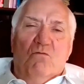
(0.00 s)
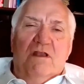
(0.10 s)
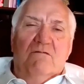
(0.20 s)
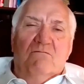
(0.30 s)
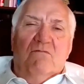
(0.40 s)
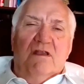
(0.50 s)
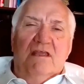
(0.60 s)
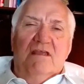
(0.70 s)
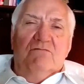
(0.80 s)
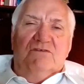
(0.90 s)

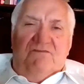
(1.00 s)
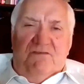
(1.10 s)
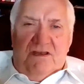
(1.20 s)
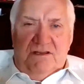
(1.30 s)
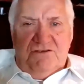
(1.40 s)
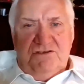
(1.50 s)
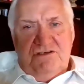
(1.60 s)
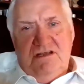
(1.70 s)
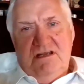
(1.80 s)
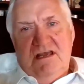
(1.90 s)
When he was
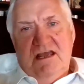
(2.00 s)
finished,